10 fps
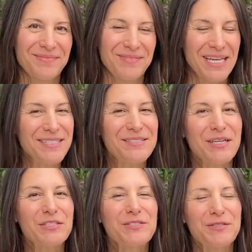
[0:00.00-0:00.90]
That is
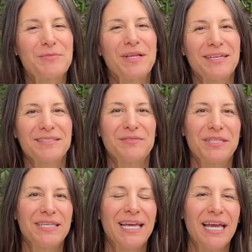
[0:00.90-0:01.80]
such a simple
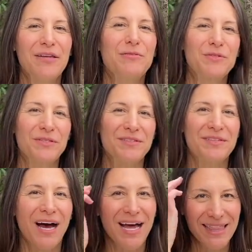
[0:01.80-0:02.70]
activity to get you to
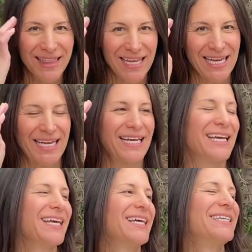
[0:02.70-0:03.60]
not think,
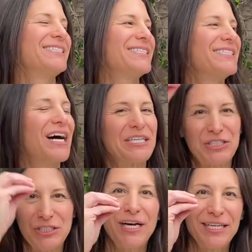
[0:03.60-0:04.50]
to not
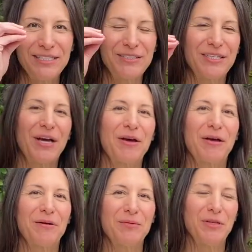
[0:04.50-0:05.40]
judge. You
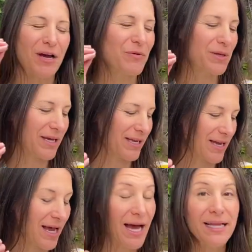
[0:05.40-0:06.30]
know how
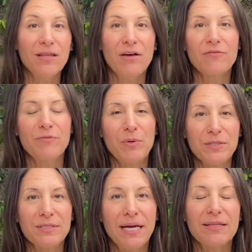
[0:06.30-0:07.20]

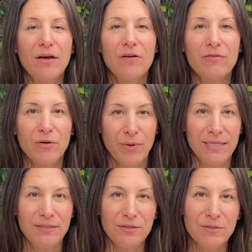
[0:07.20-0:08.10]
personally I love
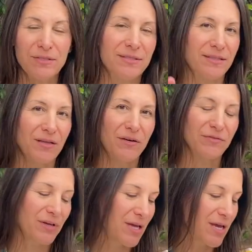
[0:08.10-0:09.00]
erasers because I love
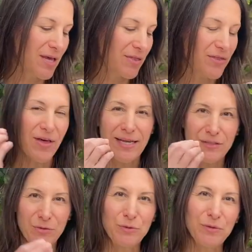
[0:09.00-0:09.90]
that
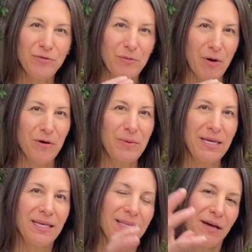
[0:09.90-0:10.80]
tool for mark
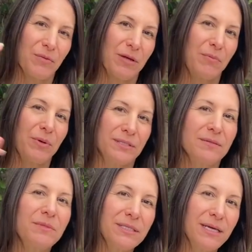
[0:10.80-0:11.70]
making that we put
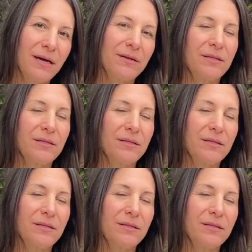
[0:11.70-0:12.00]
something down and